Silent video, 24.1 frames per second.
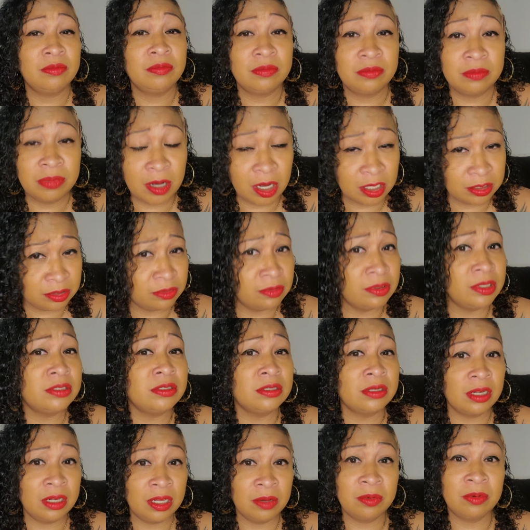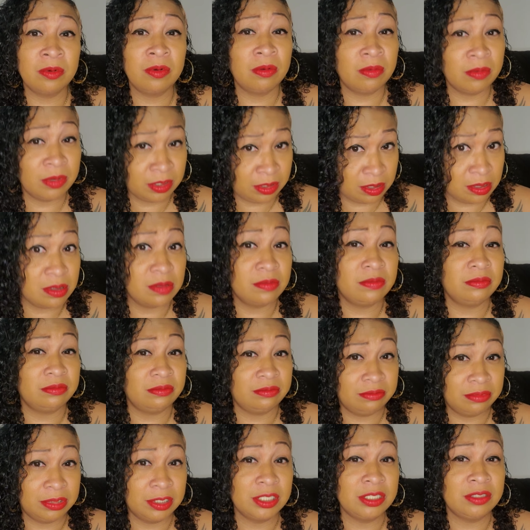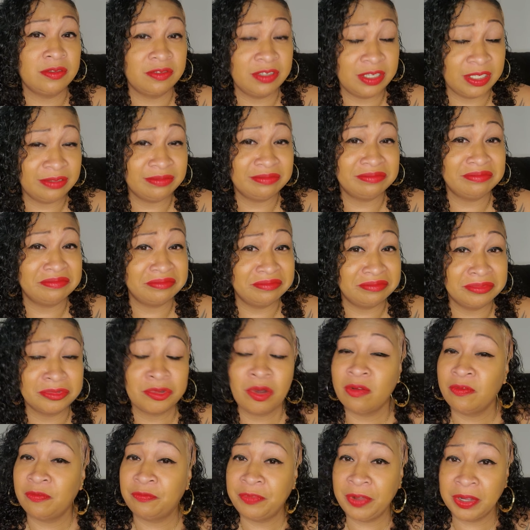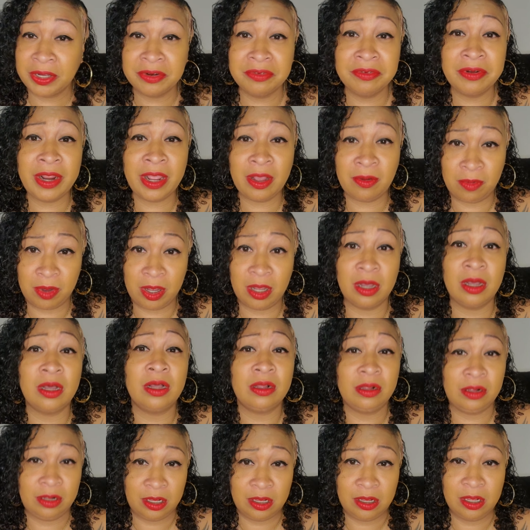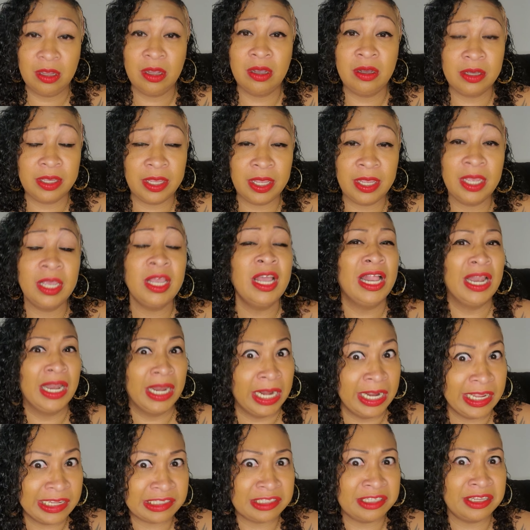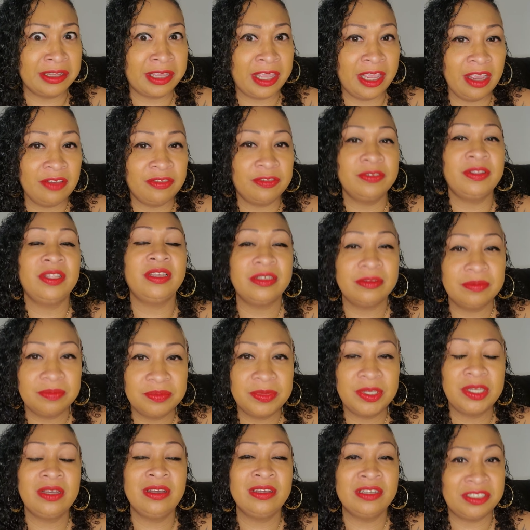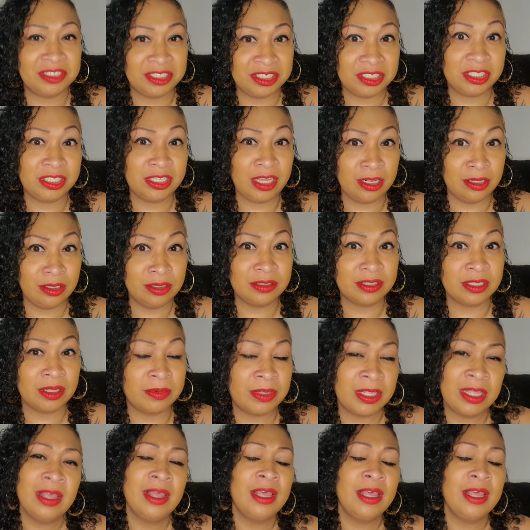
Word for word: Part three to the Libra woman. Part three. Don't fuck around with her. Okay? Listen carefully because she's telling you something.